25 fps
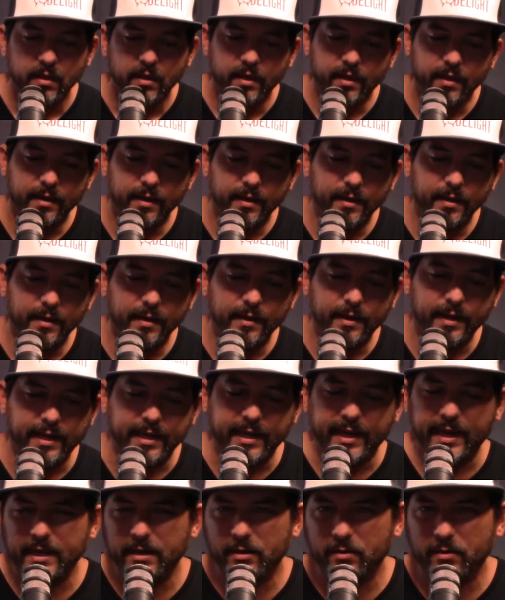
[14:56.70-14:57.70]

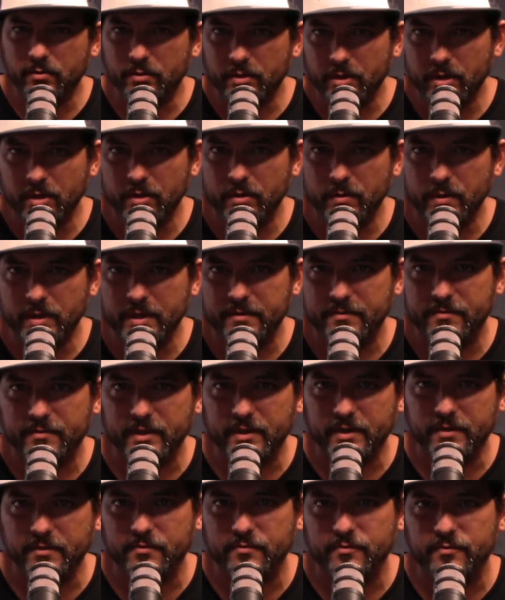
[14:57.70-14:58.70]
And I don't know
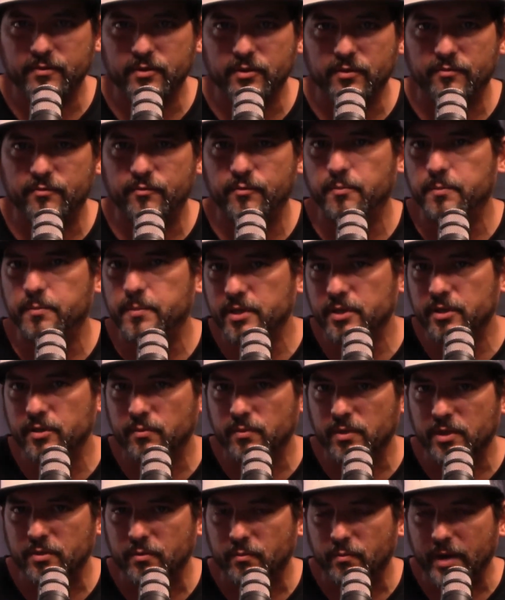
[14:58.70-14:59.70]
if you're familiar
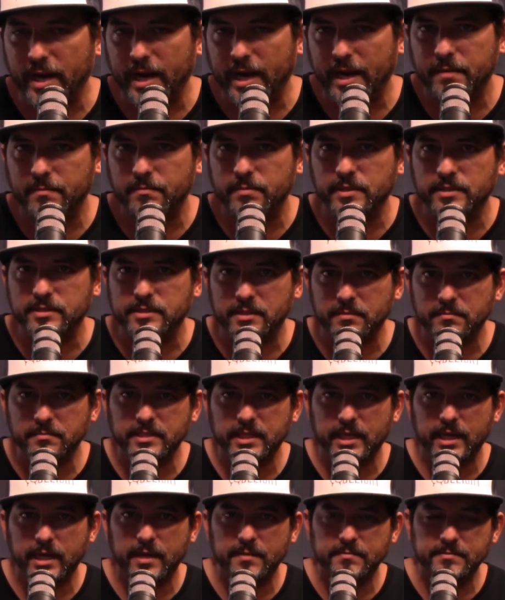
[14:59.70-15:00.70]
with a rack, but
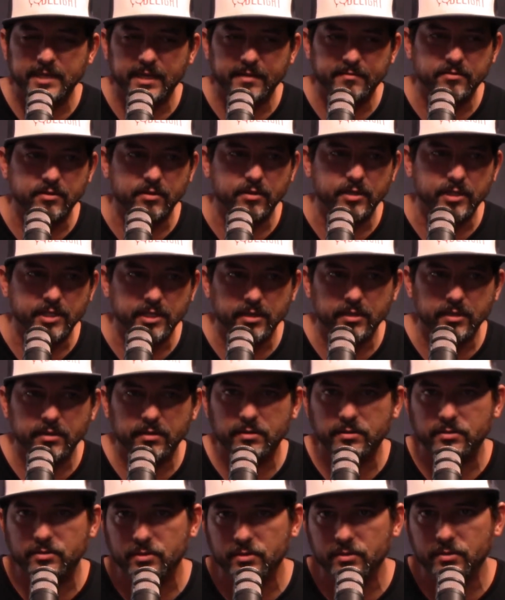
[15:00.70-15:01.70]
sometimes after a year
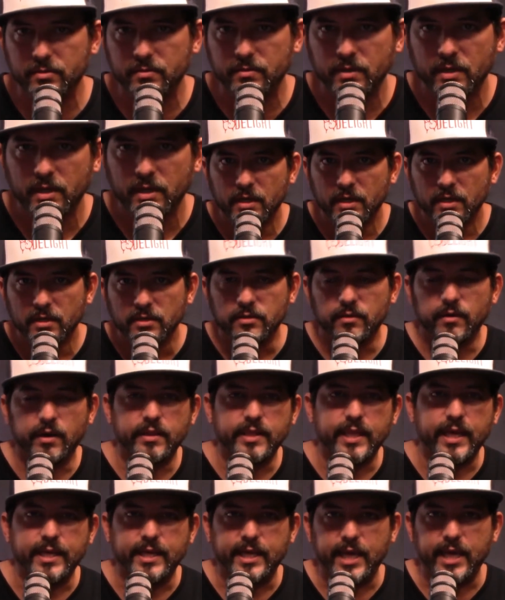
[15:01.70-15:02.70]
or two, you
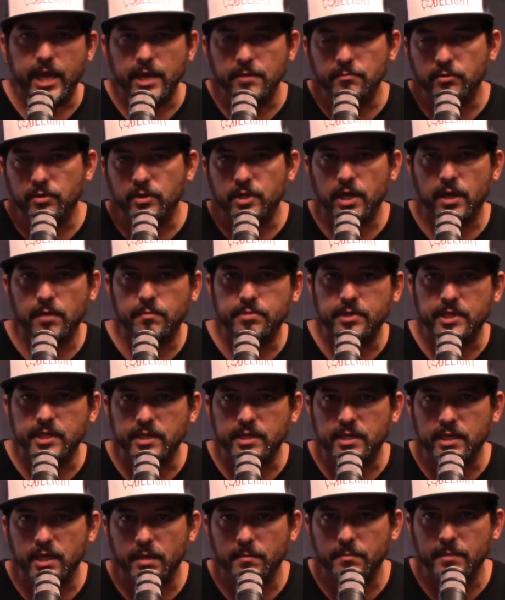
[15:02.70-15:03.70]
have that cable company
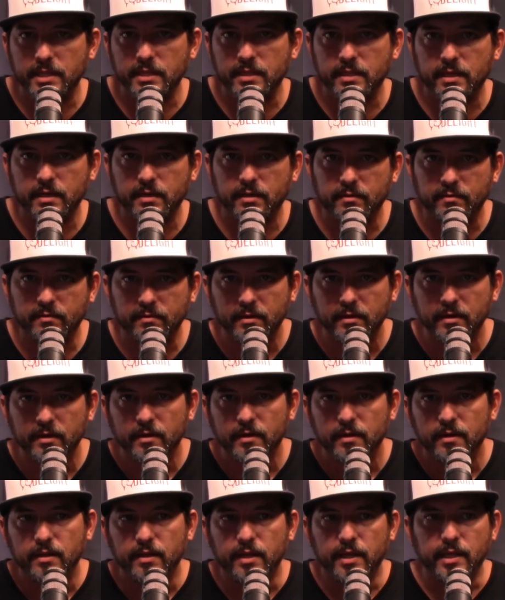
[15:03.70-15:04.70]
come in there
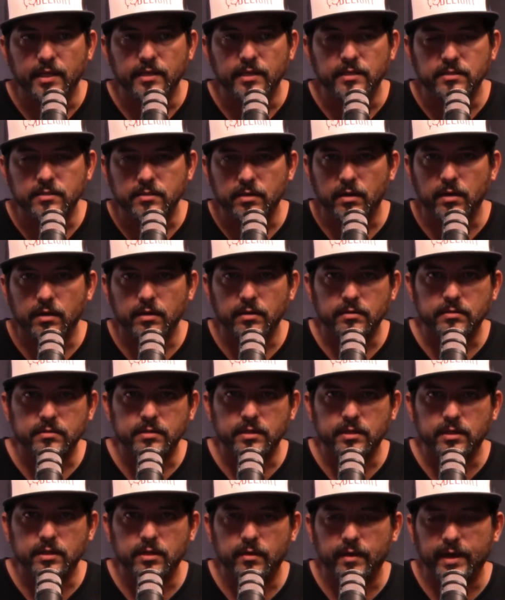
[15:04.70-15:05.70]
and start,
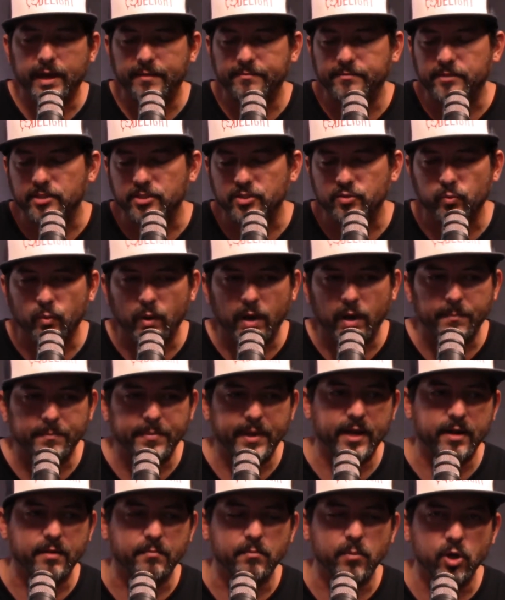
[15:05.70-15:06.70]
have to swap
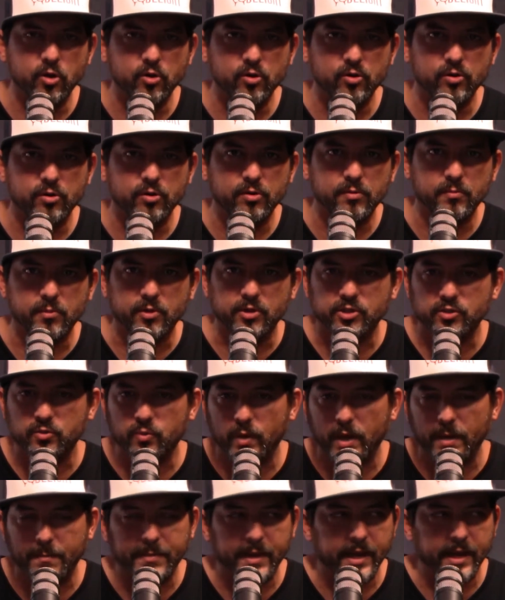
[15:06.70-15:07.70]
out a modem or
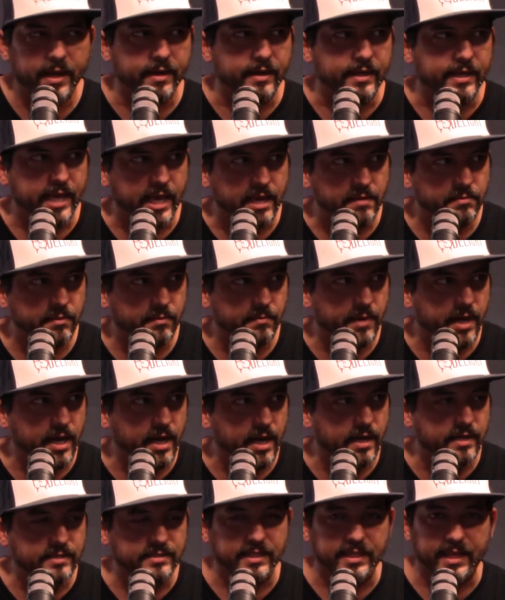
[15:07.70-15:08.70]
swap out a cable
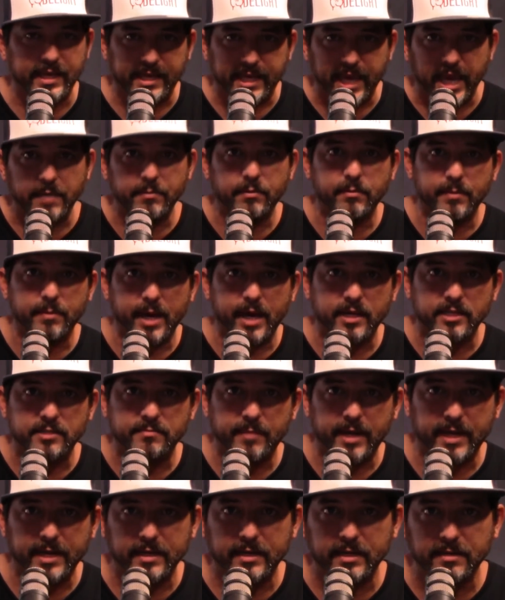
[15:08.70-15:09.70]
box, and that cable box
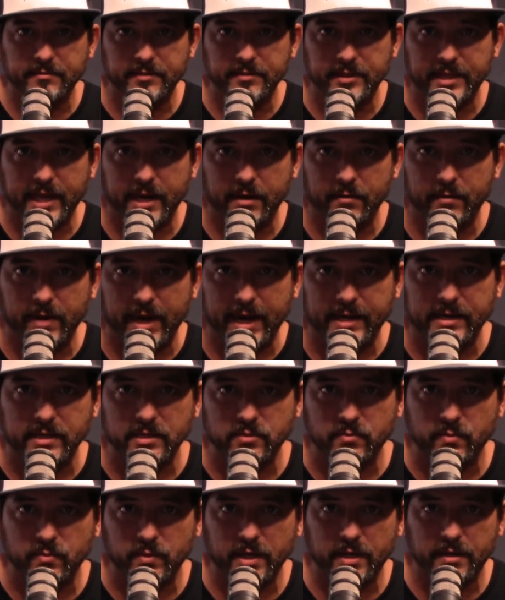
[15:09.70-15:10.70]
might live in that rack
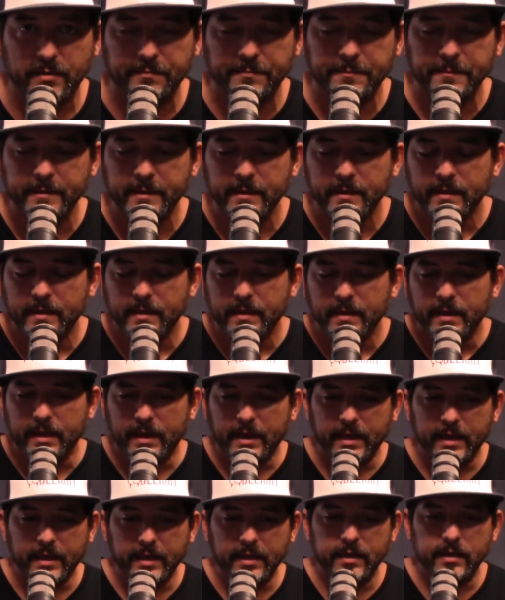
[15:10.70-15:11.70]
as well.
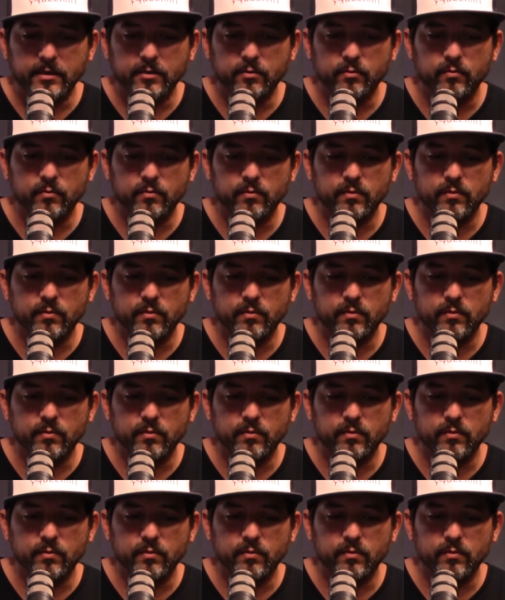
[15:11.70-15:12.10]
And